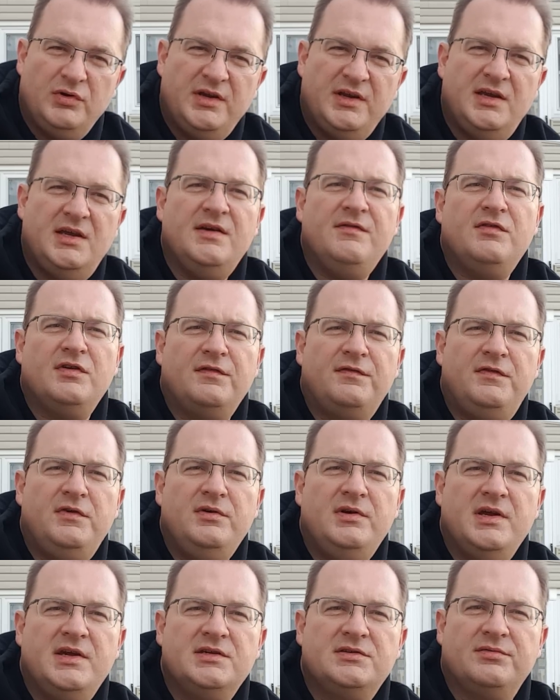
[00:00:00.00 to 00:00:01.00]
give it a
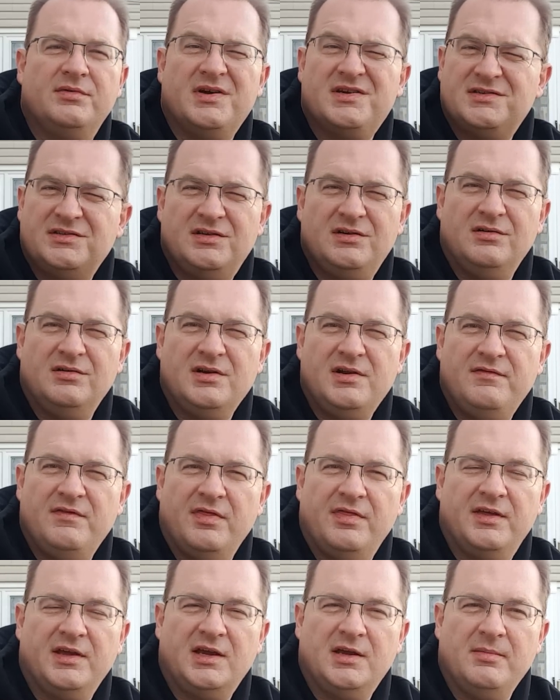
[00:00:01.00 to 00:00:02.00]
few days rest so you don't
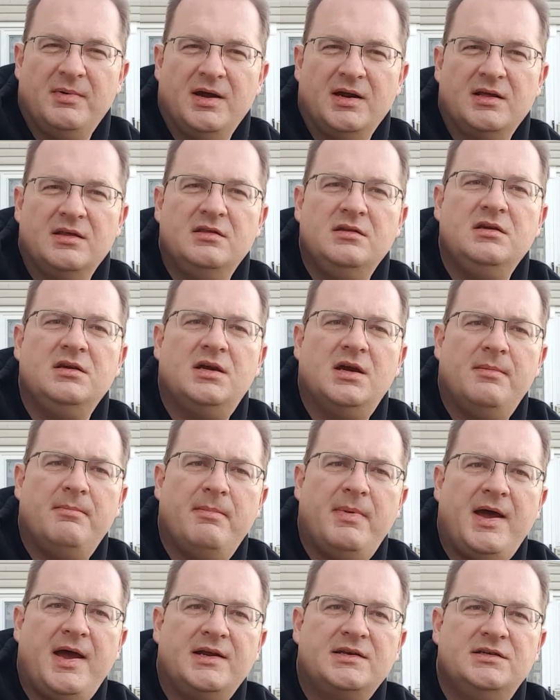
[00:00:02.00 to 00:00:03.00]
even think about it, and then you
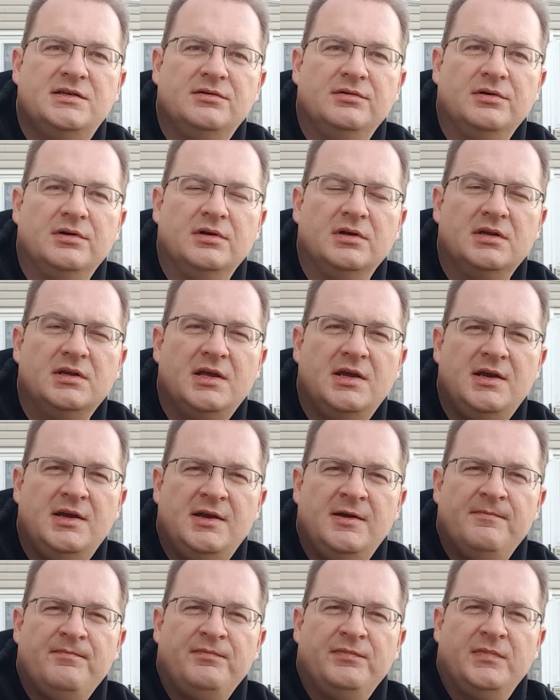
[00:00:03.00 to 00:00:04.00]
come back to it,
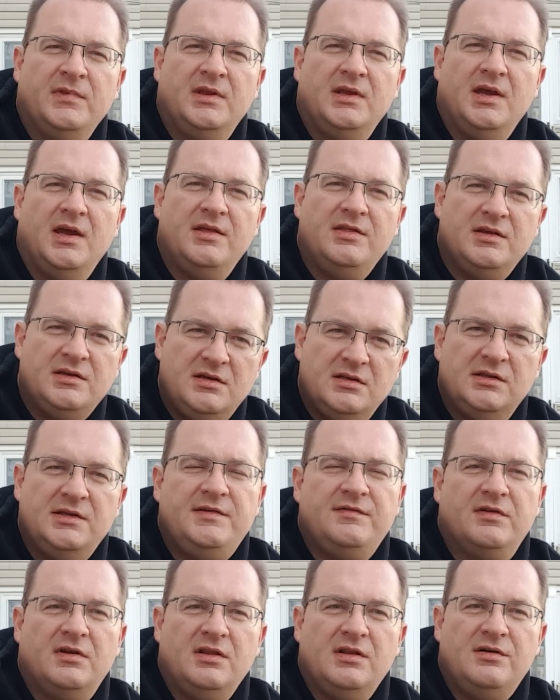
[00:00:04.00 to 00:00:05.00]
and then you
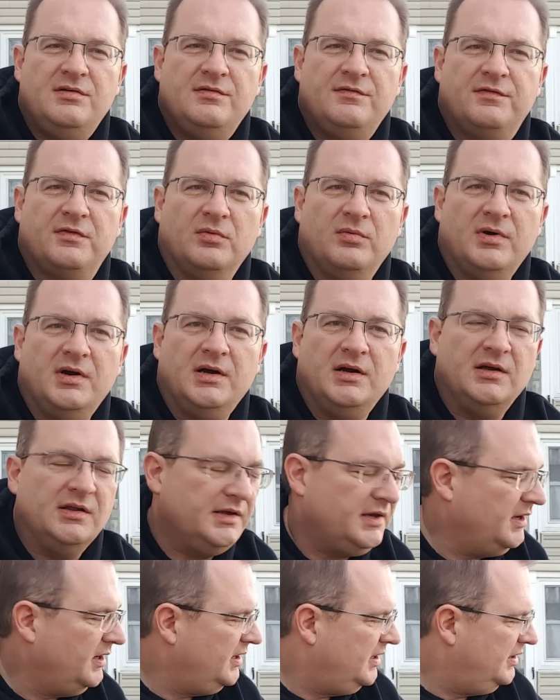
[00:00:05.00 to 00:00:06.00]
leave it alone for a while,
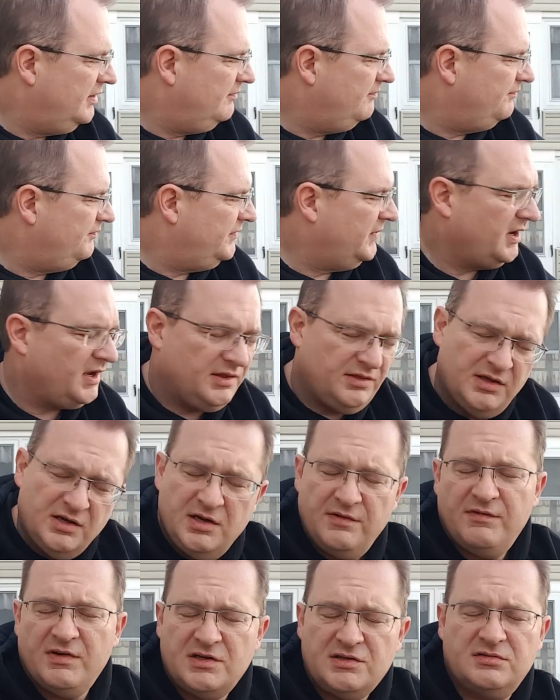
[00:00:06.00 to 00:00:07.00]
and then
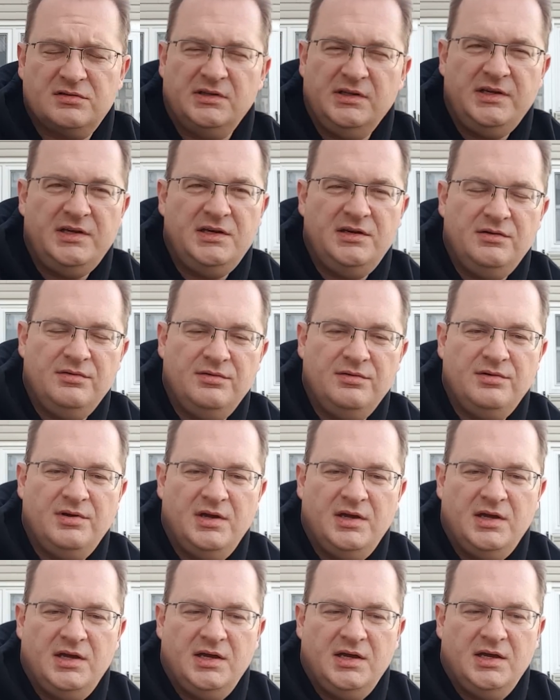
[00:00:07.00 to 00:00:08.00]
eventually you
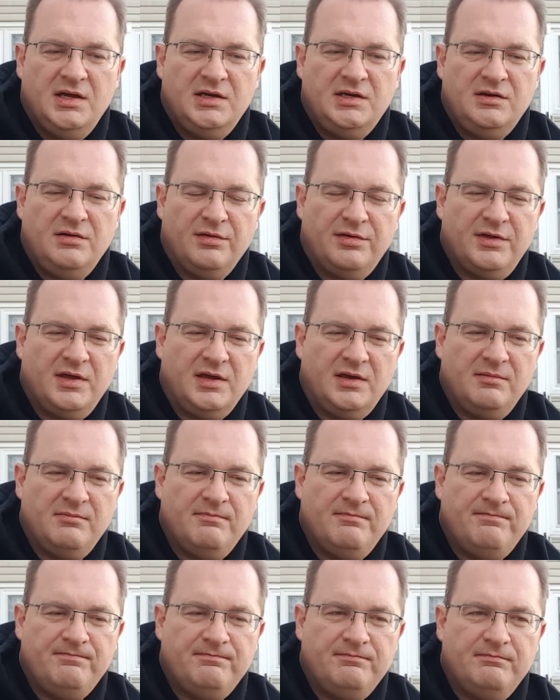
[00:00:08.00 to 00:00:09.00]
think,
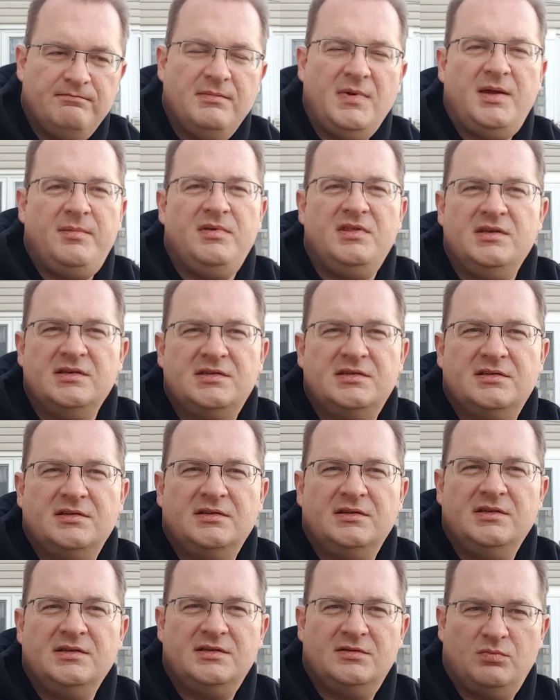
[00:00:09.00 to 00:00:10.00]
maybe this
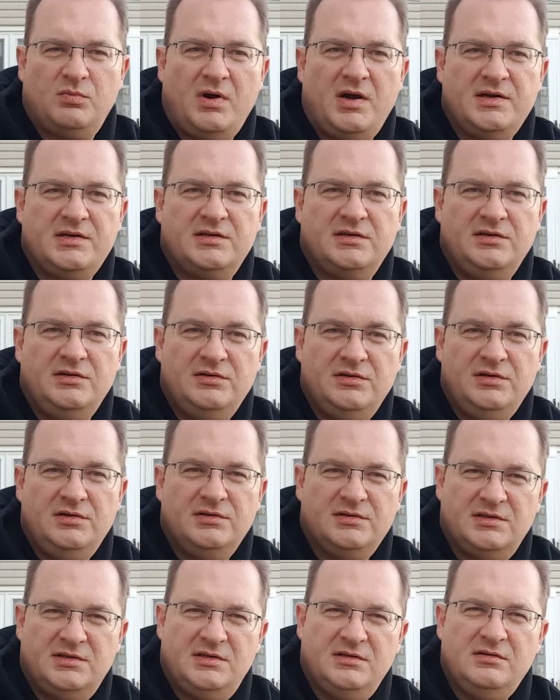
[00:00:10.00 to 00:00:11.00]
watch,
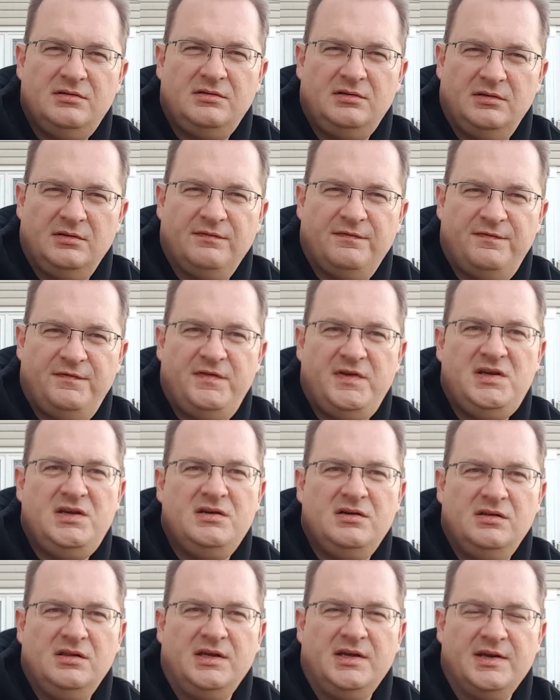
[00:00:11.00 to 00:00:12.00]
you still
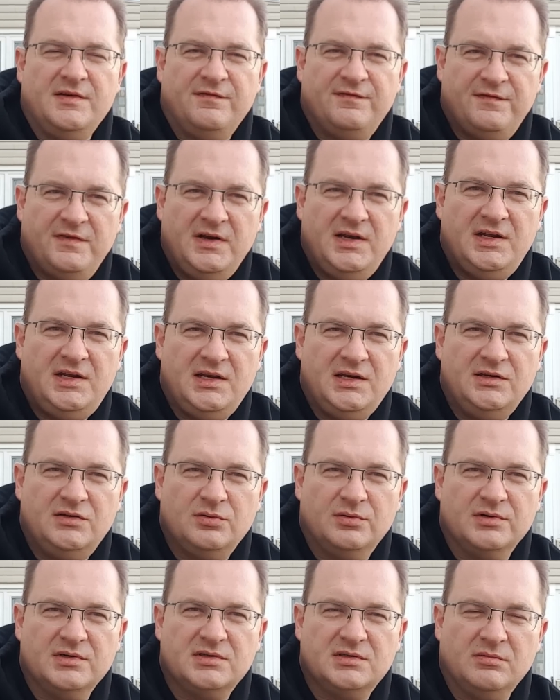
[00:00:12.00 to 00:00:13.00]
feel an affinity
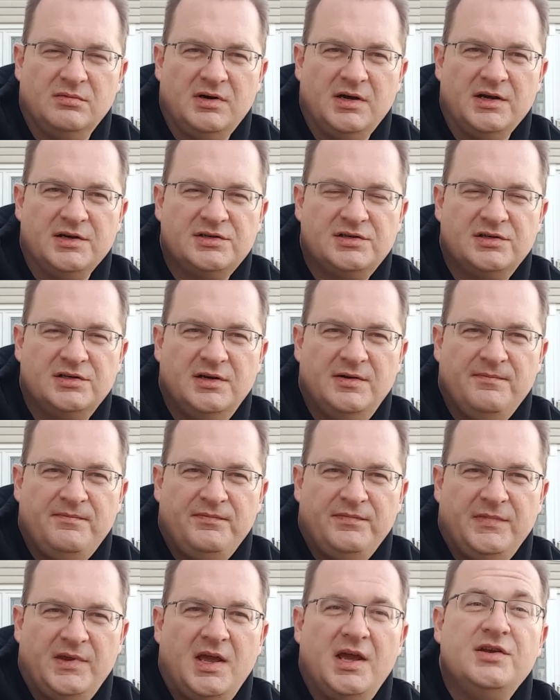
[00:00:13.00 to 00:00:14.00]
towards the watch,
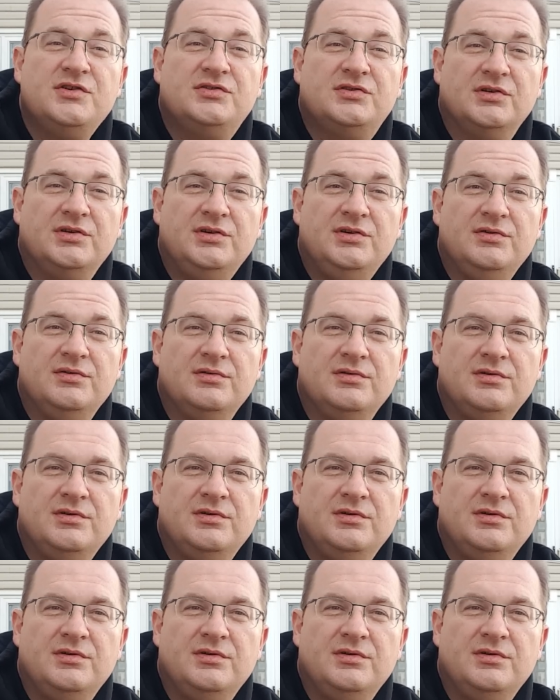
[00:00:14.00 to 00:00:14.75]
and so you